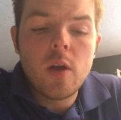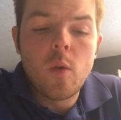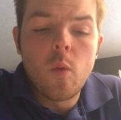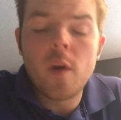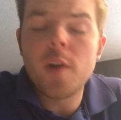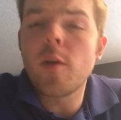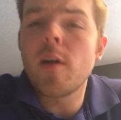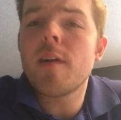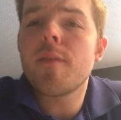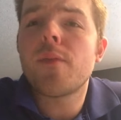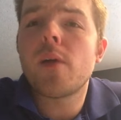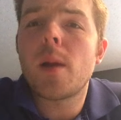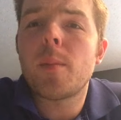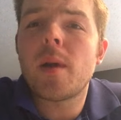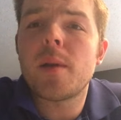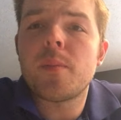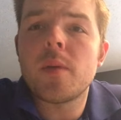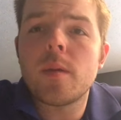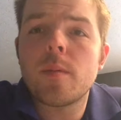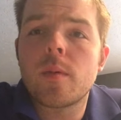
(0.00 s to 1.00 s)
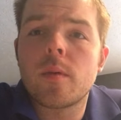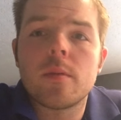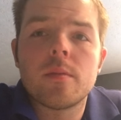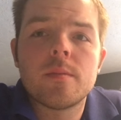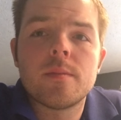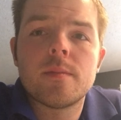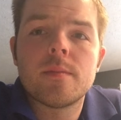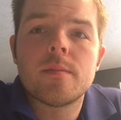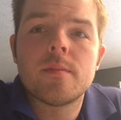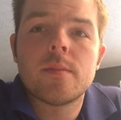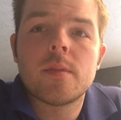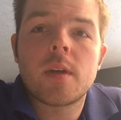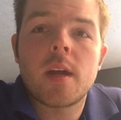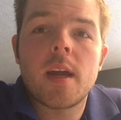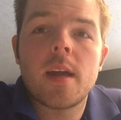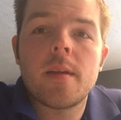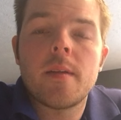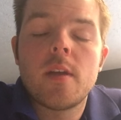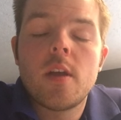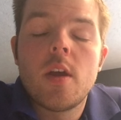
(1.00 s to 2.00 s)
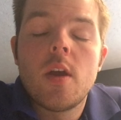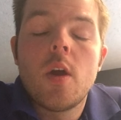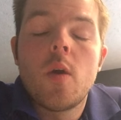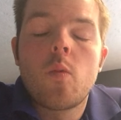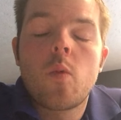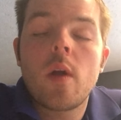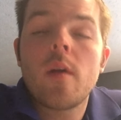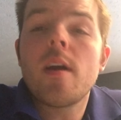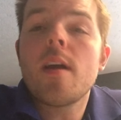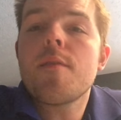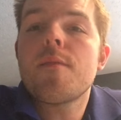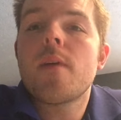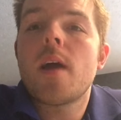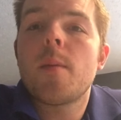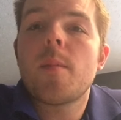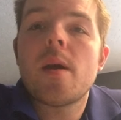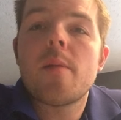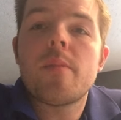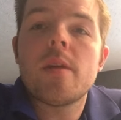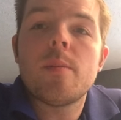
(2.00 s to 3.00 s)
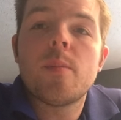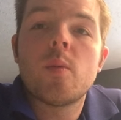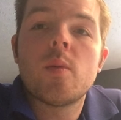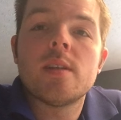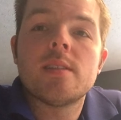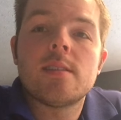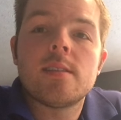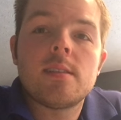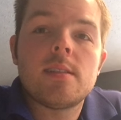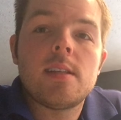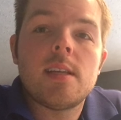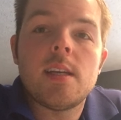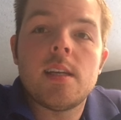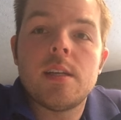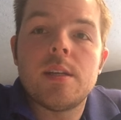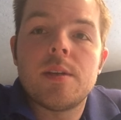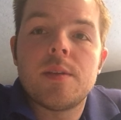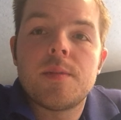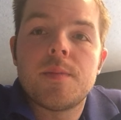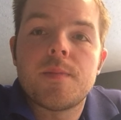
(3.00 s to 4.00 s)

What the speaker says: Where do I find my people? Okay, where I find my people is Indeed.